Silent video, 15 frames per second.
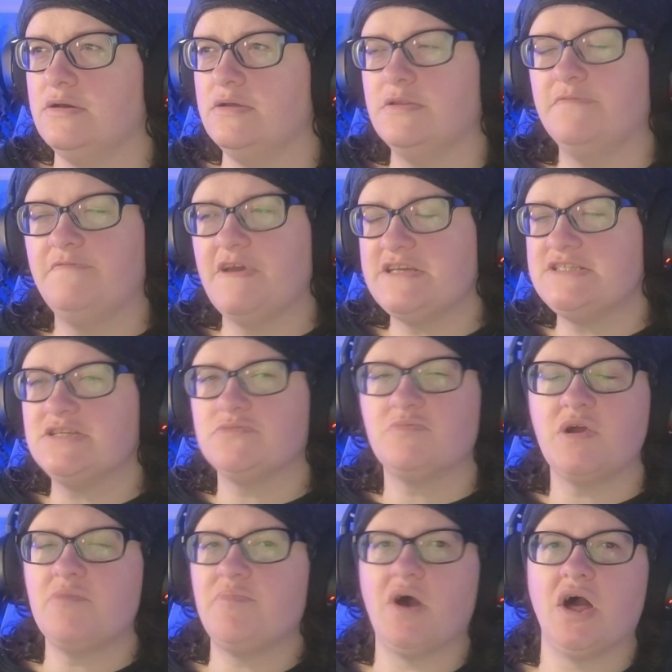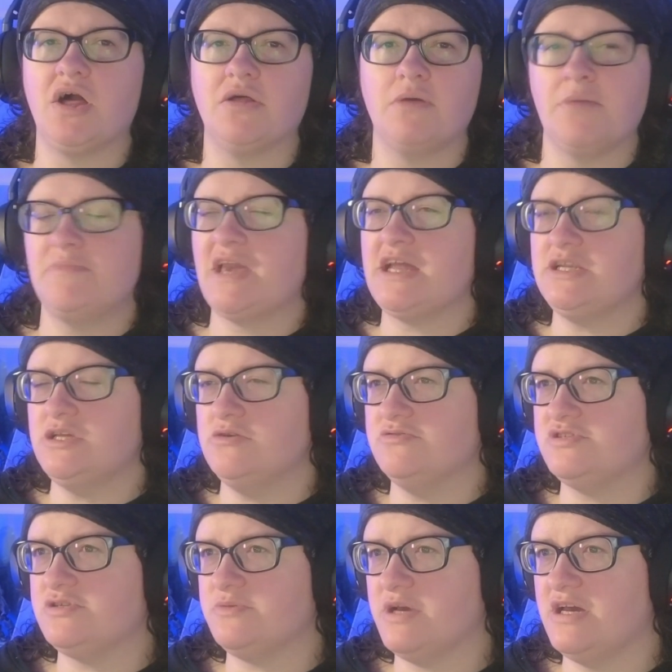The face is weird, but I'm getting
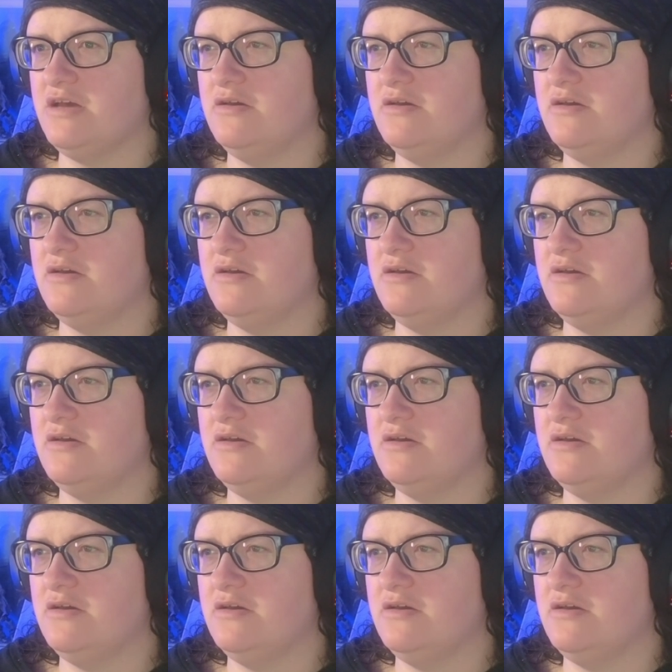used to it.